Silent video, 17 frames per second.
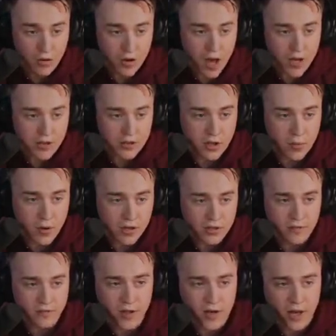guys, go watch
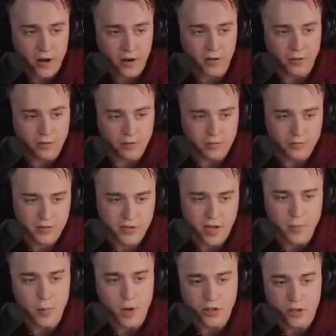the video.
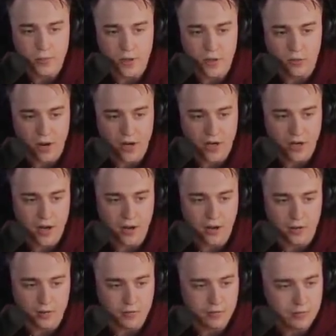Stop watching me right
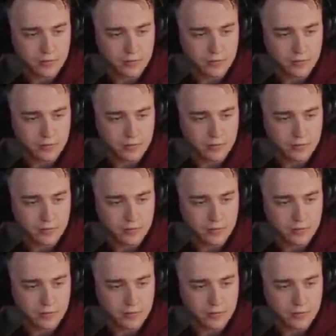now.